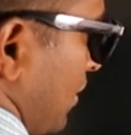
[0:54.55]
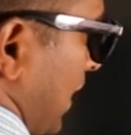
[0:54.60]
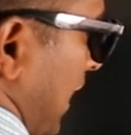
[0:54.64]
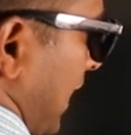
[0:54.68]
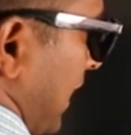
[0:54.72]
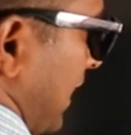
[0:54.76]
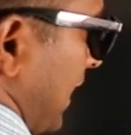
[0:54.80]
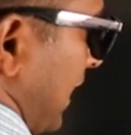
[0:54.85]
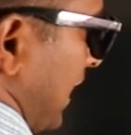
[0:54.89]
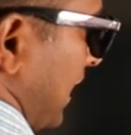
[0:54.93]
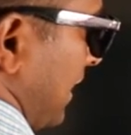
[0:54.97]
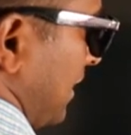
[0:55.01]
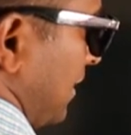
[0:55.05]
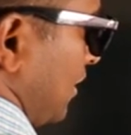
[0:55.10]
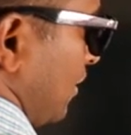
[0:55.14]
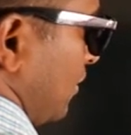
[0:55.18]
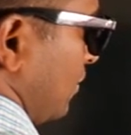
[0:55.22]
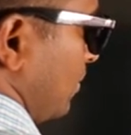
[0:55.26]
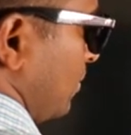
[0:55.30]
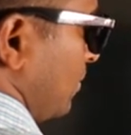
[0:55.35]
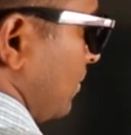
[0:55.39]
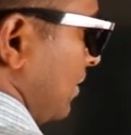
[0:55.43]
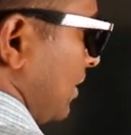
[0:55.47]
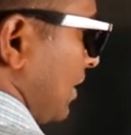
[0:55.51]

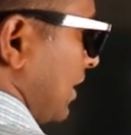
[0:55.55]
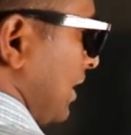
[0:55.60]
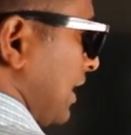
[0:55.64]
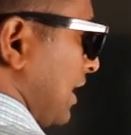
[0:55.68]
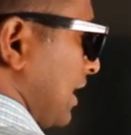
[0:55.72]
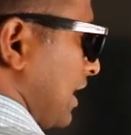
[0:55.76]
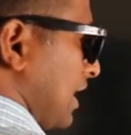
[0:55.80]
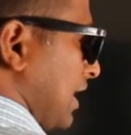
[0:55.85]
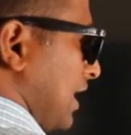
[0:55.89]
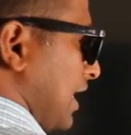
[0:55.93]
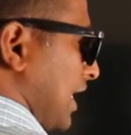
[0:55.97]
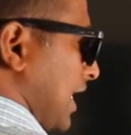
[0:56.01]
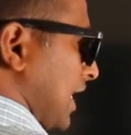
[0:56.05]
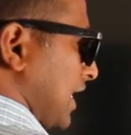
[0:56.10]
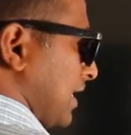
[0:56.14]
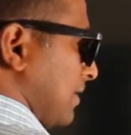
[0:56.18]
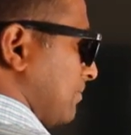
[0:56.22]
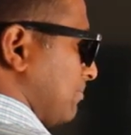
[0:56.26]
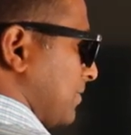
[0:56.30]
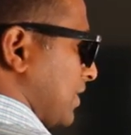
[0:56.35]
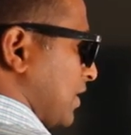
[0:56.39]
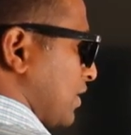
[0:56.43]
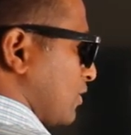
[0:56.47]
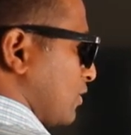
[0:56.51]
92. A
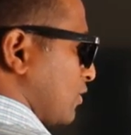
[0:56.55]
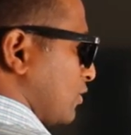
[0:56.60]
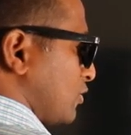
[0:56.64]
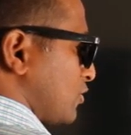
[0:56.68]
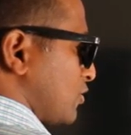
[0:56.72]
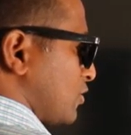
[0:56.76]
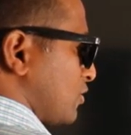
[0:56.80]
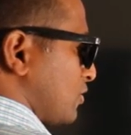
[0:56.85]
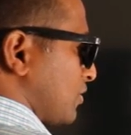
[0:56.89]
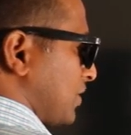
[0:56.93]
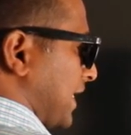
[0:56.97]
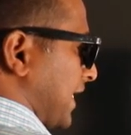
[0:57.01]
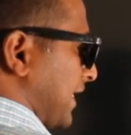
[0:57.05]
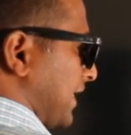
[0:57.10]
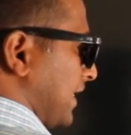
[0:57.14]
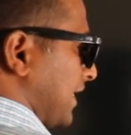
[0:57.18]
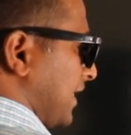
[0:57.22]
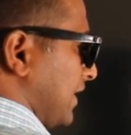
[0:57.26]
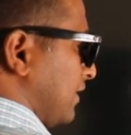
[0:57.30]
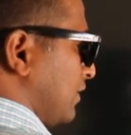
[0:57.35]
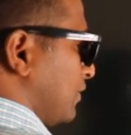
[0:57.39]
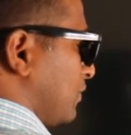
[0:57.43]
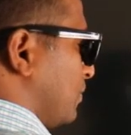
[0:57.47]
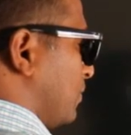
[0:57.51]
number close to
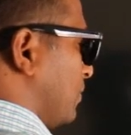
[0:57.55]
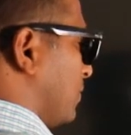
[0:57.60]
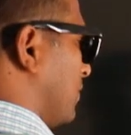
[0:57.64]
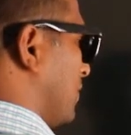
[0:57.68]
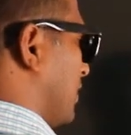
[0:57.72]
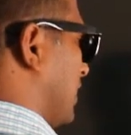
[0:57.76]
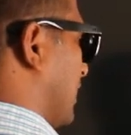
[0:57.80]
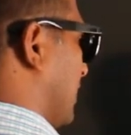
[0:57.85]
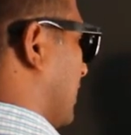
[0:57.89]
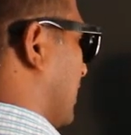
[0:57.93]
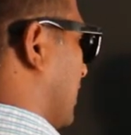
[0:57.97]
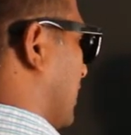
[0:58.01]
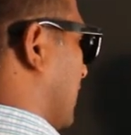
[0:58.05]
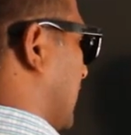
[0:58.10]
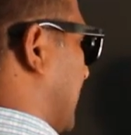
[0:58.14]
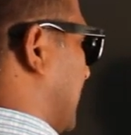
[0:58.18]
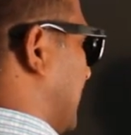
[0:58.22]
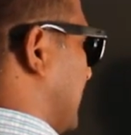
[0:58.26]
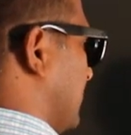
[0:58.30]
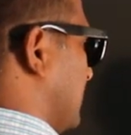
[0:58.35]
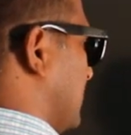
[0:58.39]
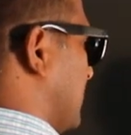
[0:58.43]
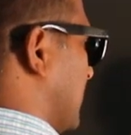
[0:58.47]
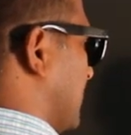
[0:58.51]
92
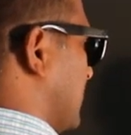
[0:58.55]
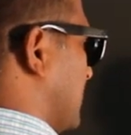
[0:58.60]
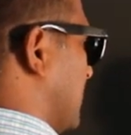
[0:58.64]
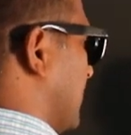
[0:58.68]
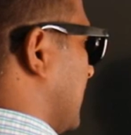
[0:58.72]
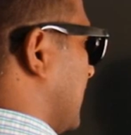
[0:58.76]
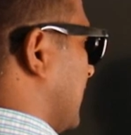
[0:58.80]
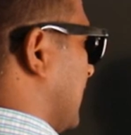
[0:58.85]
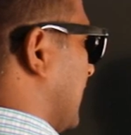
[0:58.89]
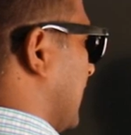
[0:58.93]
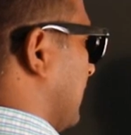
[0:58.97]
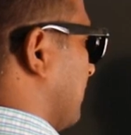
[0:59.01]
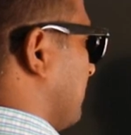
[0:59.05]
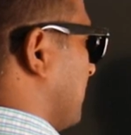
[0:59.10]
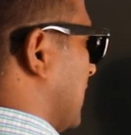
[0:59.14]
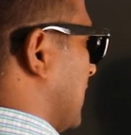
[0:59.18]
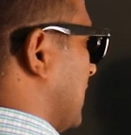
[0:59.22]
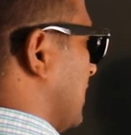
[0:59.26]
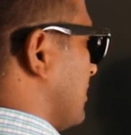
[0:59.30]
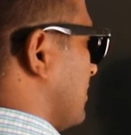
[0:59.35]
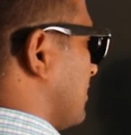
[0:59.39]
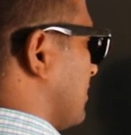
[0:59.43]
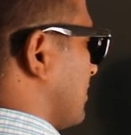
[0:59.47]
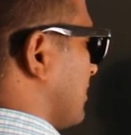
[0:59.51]
in 16 table
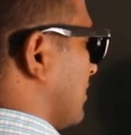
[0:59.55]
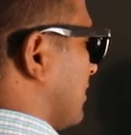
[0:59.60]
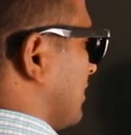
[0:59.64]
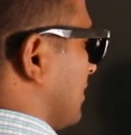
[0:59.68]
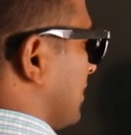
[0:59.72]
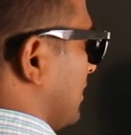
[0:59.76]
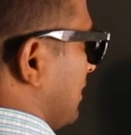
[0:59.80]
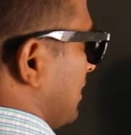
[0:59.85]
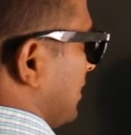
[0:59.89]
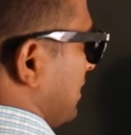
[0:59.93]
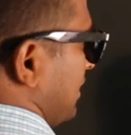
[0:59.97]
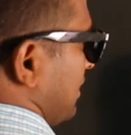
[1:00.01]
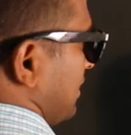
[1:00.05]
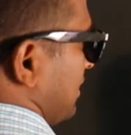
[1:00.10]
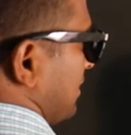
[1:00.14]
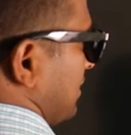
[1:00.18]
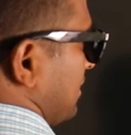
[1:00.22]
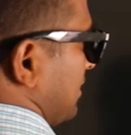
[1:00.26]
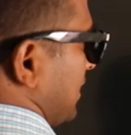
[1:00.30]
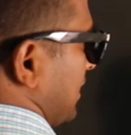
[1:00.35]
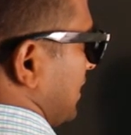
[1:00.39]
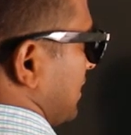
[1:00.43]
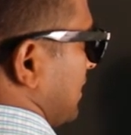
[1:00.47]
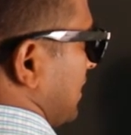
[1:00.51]
is
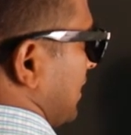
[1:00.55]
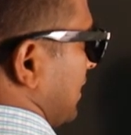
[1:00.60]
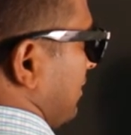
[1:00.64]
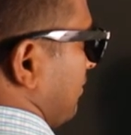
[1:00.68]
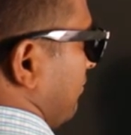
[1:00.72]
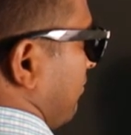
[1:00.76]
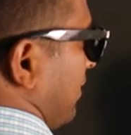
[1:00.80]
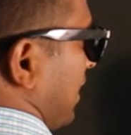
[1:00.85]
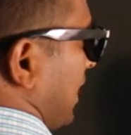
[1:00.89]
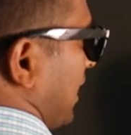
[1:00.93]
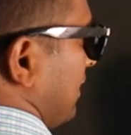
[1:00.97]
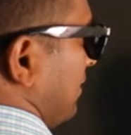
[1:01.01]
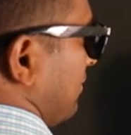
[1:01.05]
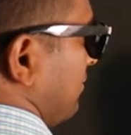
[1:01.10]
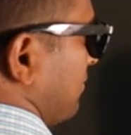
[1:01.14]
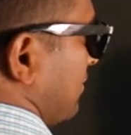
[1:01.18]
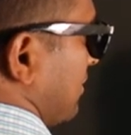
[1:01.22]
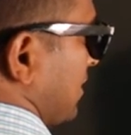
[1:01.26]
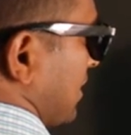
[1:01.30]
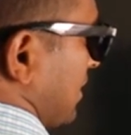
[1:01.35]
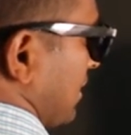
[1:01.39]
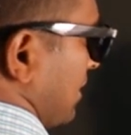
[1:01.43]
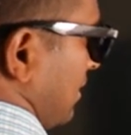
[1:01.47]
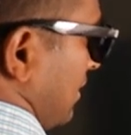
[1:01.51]
16
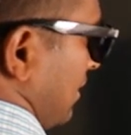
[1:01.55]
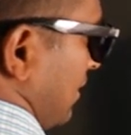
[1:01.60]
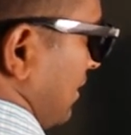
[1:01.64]
fives